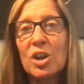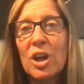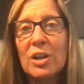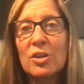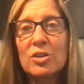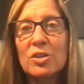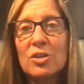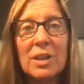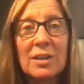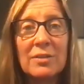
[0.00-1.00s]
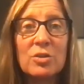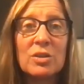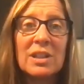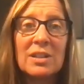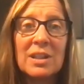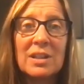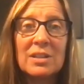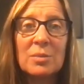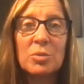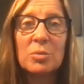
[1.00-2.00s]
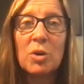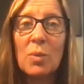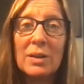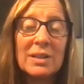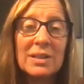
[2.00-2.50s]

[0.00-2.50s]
and you're doing a lot of interesting things to promote wellness.